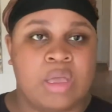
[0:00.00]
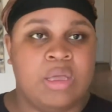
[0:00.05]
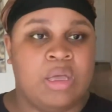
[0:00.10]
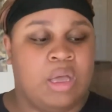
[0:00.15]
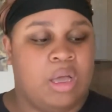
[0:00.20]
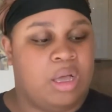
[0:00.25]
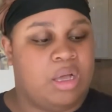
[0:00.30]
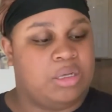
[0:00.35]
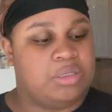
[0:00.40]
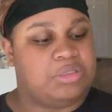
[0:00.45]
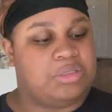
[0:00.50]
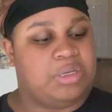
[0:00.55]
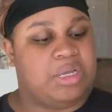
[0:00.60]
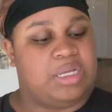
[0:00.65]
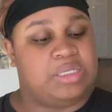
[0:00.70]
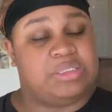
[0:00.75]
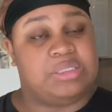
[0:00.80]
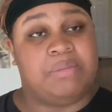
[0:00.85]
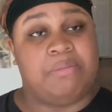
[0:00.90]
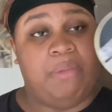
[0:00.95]
Also got
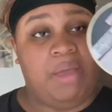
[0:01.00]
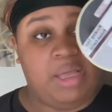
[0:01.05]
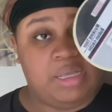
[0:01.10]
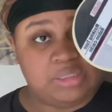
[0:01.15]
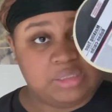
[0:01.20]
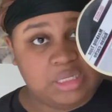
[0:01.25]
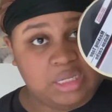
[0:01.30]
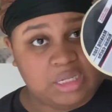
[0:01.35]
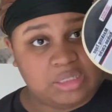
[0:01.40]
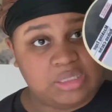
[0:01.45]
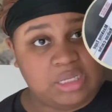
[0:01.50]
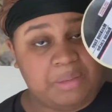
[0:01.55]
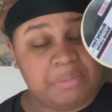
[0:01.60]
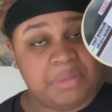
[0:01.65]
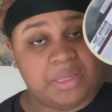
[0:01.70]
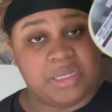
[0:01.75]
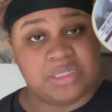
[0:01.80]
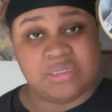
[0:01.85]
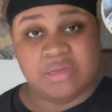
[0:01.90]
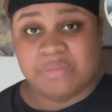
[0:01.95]
some masking tape
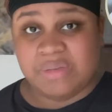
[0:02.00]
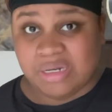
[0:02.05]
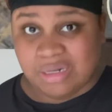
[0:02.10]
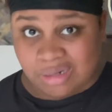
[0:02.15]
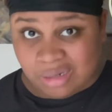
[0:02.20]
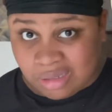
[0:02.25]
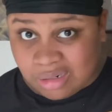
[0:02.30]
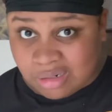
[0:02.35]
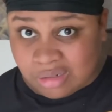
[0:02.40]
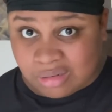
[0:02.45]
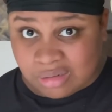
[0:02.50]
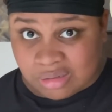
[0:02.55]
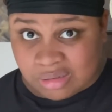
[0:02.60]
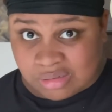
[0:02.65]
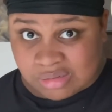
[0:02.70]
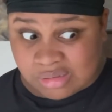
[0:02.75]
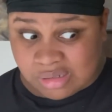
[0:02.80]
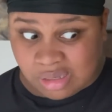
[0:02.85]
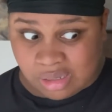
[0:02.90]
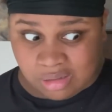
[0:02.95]
because I've been needing this,
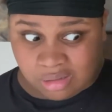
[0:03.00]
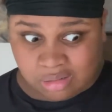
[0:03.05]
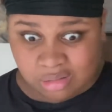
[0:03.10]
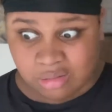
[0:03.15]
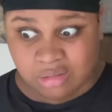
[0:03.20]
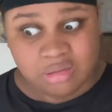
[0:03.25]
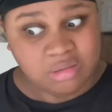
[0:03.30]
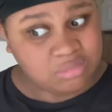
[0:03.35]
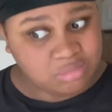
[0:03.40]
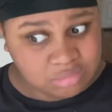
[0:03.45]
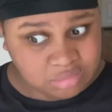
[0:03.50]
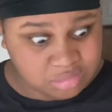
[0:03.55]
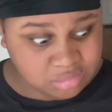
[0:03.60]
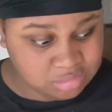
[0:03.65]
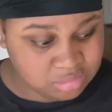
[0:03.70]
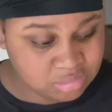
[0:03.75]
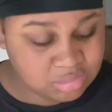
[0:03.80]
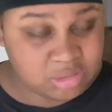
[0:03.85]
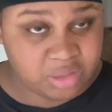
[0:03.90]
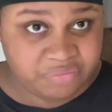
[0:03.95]
like
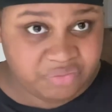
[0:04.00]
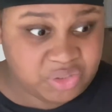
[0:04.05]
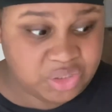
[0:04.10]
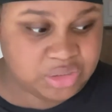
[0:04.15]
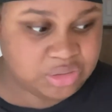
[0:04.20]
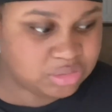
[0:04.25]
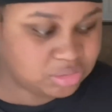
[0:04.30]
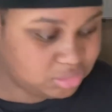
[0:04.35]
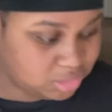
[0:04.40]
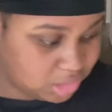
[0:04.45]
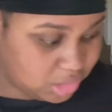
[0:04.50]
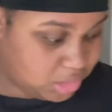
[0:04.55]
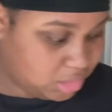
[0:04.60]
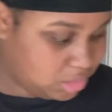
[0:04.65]
the fuck, needing